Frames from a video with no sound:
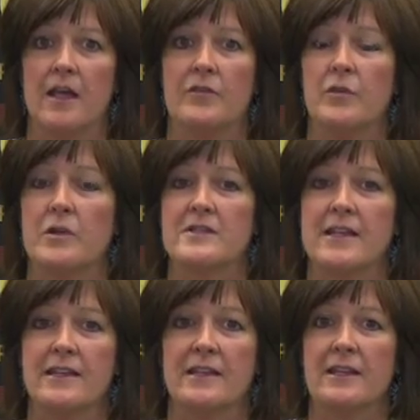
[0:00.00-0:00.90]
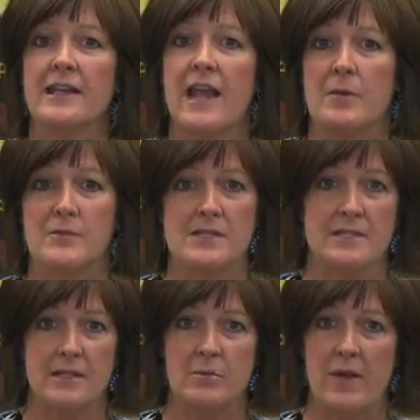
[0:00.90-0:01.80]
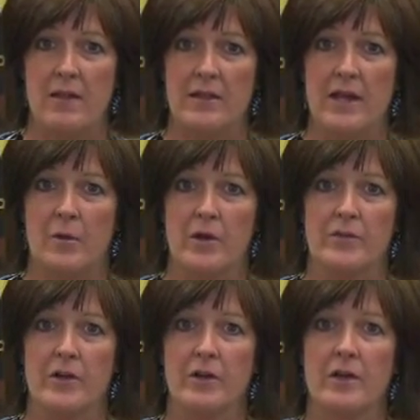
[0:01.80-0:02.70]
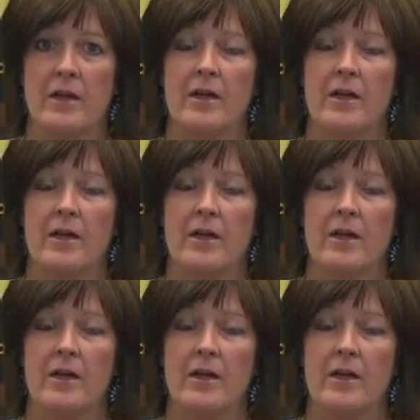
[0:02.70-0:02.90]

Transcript: If you are sending in an absentee ballot, however,